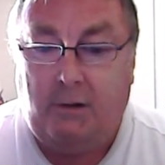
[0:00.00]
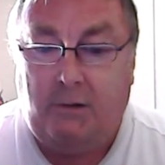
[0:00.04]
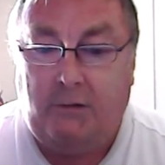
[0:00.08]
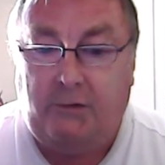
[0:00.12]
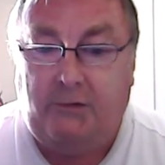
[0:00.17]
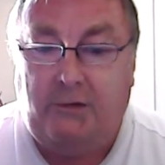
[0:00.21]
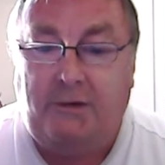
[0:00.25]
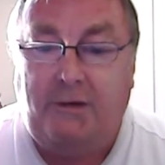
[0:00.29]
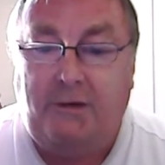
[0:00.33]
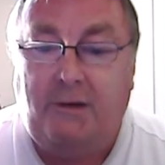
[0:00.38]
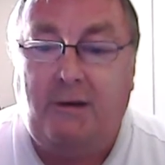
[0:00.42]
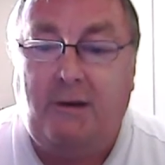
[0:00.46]

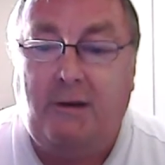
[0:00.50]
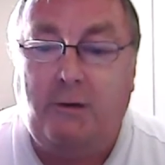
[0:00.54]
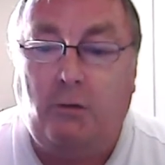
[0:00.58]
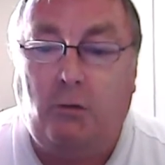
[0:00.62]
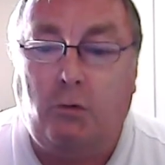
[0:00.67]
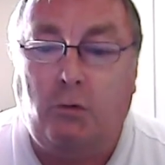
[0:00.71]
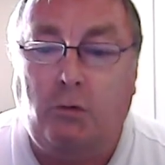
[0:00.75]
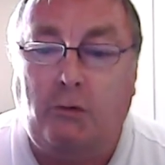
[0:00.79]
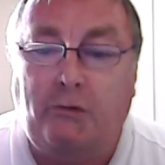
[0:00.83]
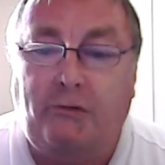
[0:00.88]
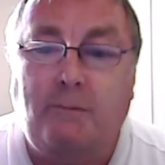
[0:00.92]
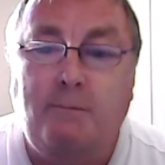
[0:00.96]
Sitting in
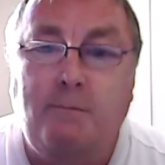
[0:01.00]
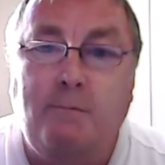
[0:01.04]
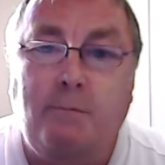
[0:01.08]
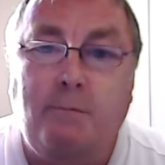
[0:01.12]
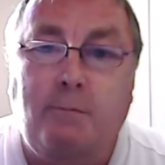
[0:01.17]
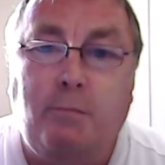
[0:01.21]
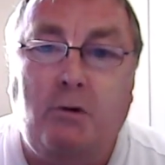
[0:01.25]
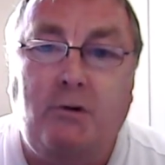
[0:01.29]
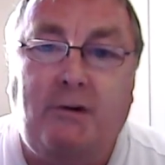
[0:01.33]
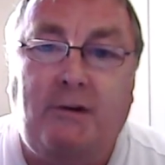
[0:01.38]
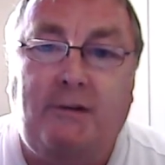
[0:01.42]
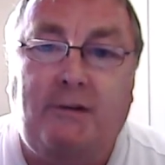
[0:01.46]
awesome
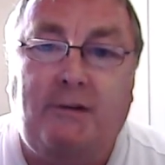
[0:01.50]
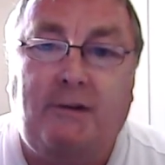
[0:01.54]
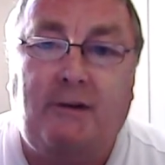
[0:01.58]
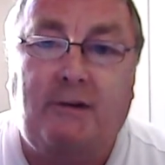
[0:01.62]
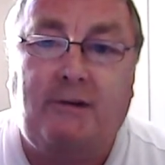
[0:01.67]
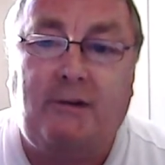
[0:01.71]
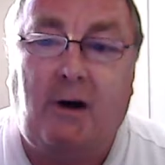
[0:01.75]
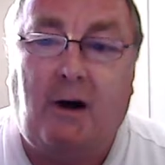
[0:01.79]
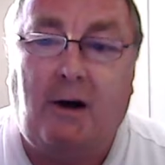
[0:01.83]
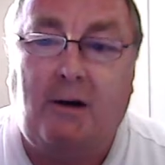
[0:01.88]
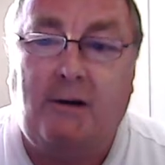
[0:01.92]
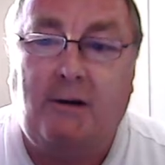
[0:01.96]
Buddhist
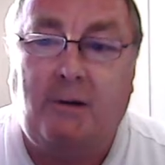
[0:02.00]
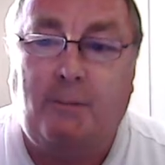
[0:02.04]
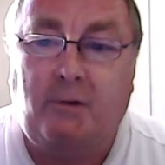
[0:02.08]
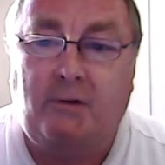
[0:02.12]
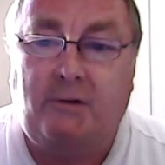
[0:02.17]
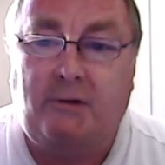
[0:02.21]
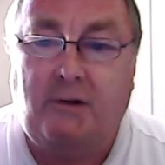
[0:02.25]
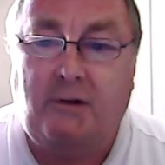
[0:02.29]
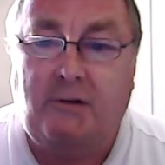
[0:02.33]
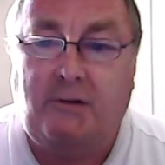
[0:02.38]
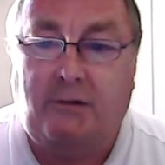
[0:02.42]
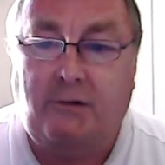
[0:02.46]
asana
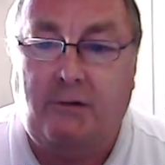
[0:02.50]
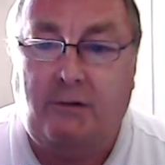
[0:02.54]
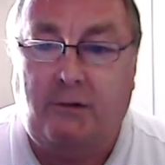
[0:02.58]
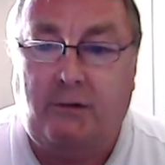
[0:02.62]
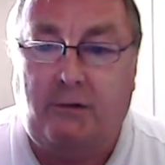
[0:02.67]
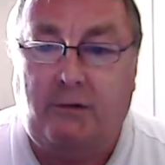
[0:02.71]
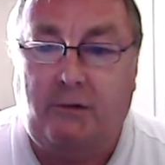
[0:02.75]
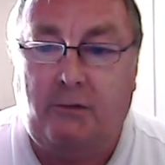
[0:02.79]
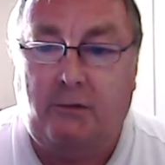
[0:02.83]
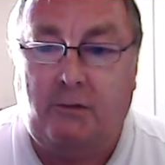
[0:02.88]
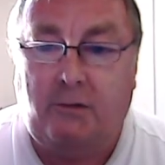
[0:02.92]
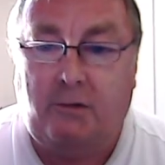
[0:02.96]

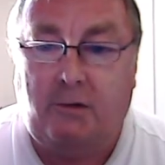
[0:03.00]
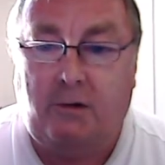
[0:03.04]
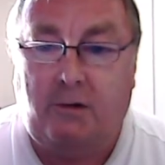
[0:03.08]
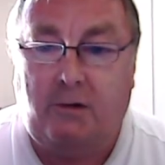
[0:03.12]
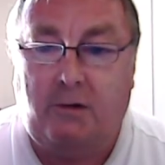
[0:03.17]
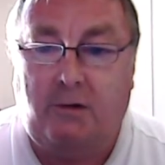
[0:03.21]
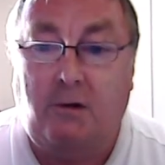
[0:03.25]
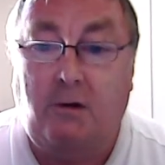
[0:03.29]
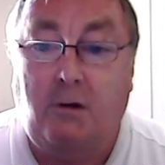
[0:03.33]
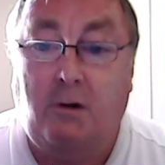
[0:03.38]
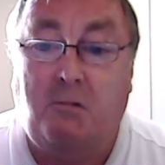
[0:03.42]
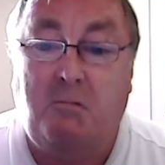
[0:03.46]
positions,
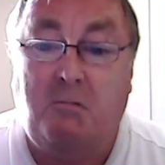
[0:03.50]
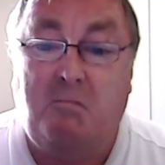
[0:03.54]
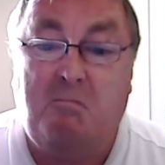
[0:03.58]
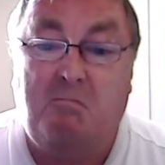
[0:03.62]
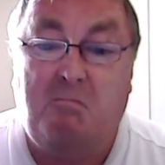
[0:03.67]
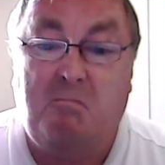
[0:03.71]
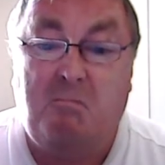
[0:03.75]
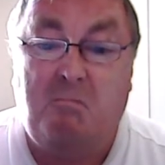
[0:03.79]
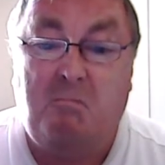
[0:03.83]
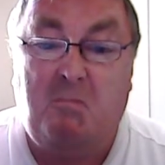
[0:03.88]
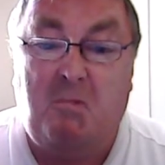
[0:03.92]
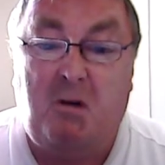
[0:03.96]
you know,
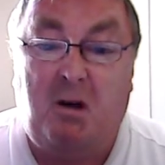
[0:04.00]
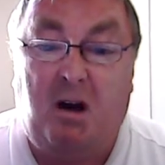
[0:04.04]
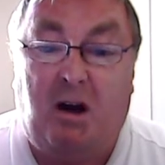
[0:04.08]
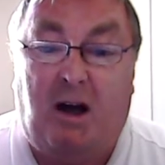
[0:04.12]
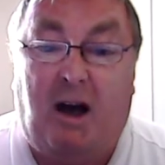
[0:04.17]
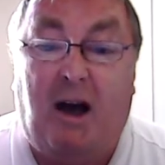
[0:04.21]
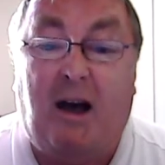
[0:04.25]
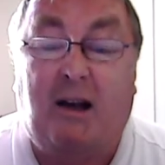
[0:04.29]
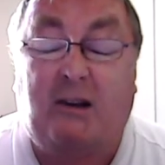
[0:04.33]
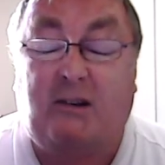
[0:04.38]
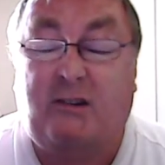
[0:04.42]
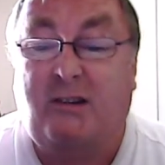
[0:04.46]

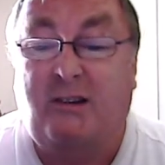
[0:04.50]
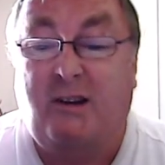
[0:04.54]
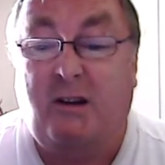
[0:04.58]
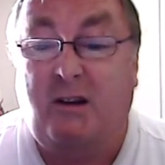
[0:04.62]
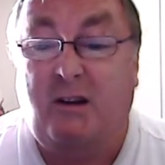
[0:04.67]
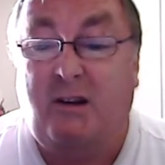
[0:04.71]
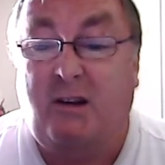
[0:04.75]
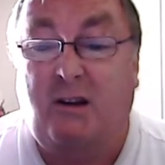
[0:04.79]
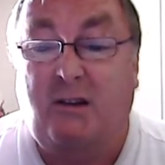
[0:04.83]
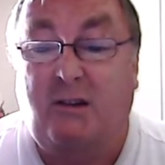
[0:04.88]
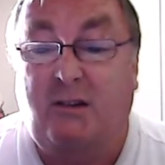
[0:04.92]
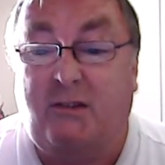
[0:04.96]

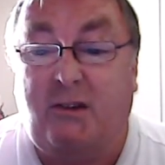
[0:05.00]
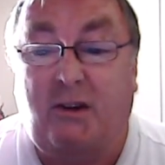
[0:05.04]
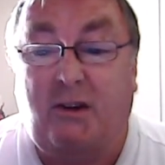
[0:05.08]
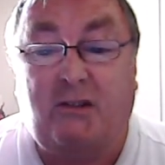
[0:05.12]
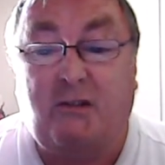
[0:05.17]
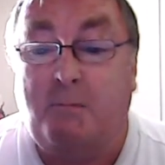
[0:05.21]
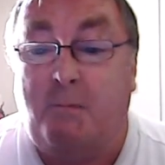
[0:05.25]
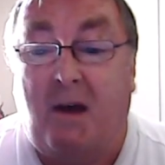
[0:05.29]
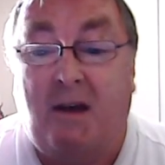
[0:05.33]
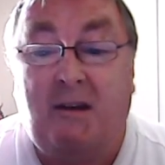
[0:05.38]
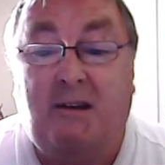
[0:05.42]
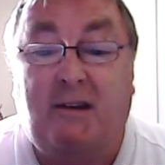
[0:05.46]
actually
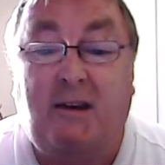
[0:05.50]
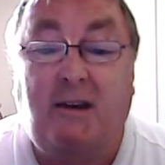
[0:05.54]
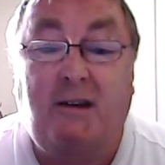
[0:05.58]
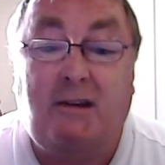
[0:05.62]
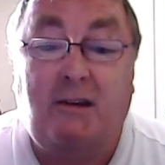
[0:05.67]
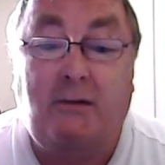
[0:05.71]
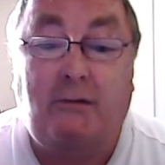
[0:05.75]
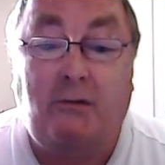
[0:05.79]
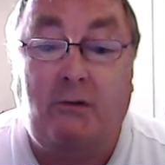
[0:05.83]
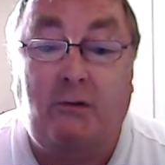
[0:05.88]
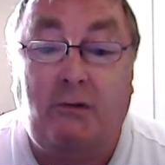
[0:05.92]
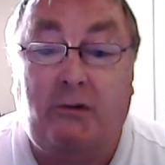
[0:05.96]
doesn't make any
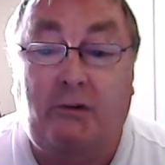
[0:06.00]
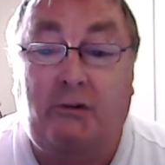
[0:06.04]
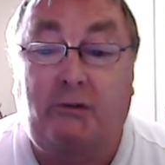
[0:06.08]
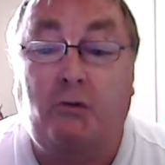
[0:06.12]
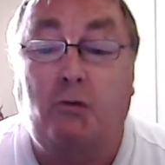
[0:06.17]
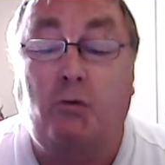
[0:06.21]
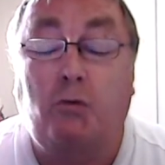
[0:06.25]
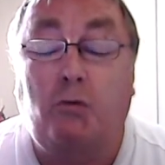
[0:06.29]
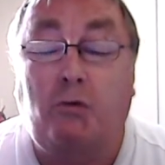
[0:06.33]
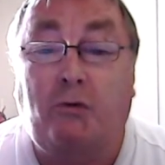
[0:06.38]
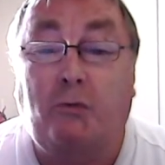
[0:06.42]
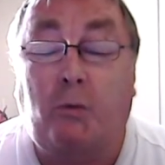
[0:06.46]
difference at
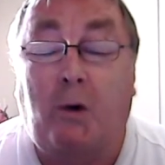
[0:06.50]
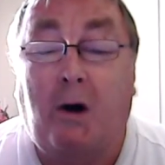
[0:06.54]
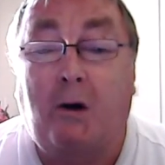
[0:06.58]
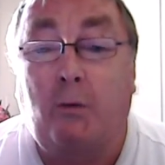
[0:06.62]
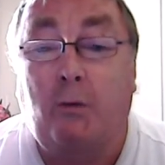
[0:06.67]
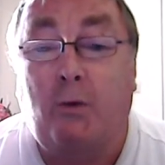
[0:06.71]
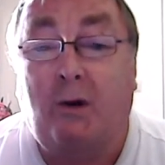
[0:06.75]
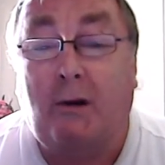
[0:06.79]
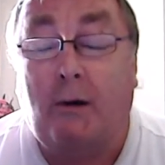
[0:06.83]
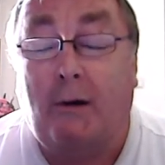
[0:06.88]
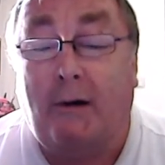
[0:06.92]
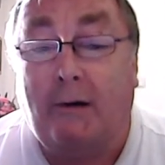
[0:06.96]
all to where
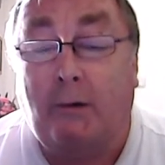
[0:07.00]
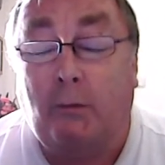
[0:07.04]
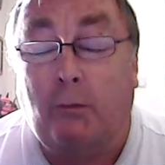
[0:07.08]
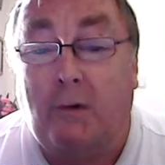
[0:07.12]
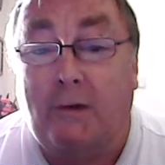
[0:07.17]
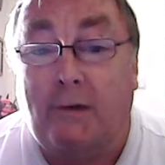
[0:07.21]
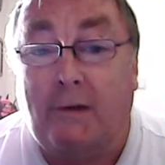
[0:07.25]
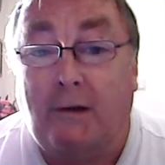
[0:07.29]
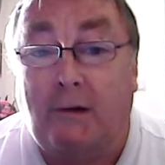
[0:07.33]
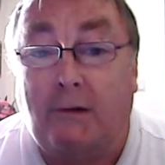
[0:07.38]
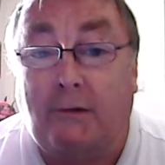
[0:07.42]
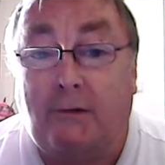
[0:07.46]
we're going
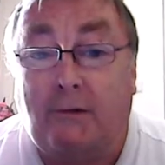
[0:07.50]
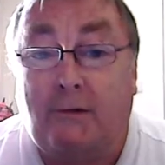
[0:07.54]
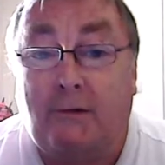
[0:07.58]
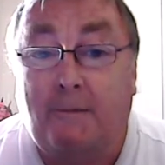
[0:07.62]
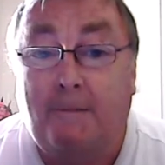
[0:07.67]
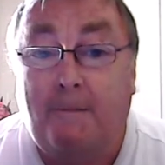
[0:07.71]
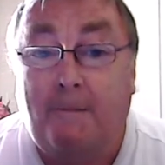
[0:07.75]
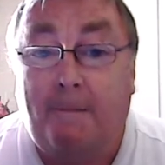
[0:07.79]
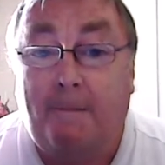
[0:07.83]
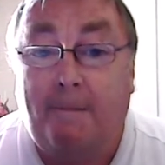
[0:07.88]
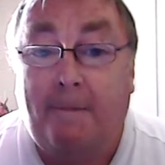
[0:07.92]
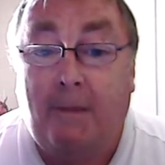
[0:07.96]
with this.
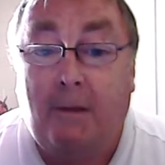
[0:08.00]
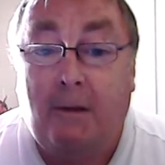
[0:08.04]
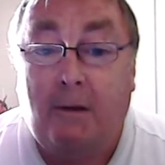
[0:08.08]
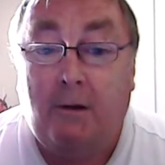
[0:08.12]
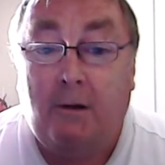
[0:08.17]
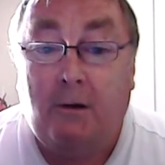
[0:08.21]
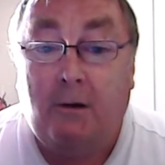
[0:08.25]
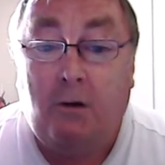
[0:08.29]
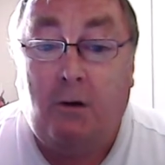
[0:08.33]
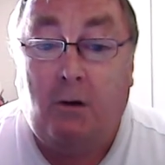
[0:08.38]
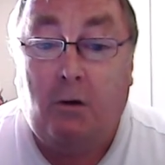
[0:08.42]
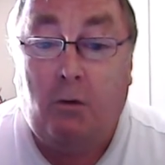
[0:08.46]

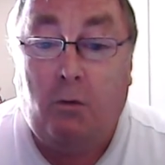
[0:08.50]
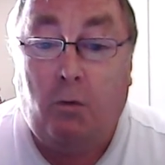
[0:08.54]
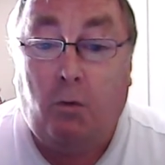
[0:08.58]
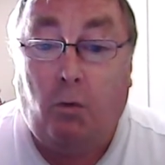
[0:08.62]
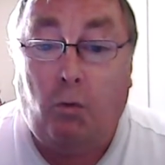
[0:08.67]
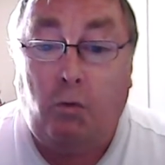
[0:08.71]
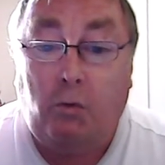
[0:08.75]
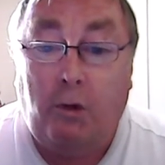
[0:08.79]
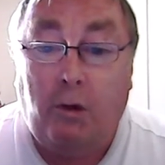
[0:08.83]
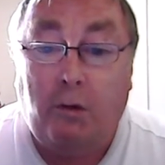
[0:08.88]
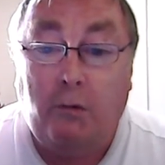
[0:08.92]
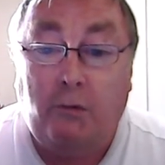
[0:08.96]

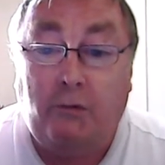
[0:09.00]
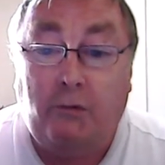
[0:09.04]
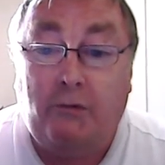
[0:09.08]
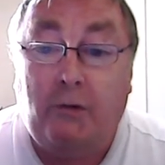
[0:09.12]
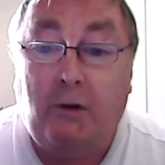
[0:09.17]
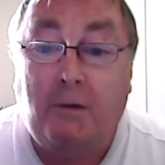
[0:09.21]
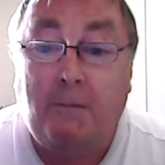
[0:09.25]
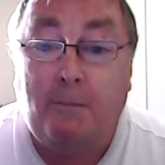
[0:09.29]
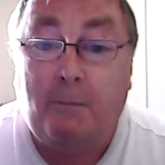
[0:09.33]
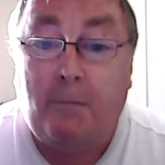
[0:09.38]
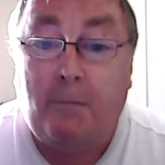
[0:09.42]
All those